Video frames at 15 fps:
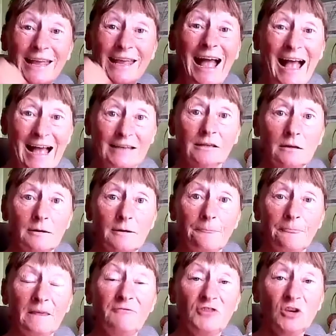can,
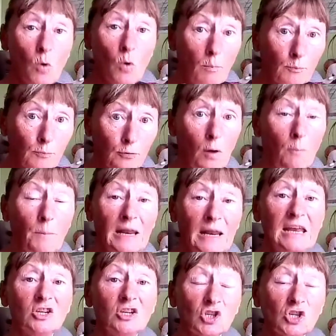if you are
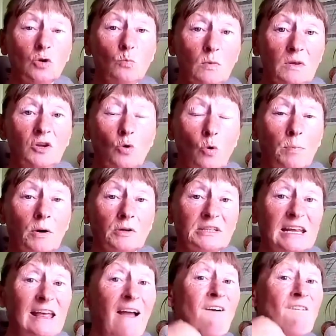properly in tune with your
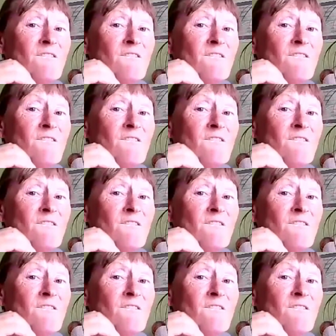body,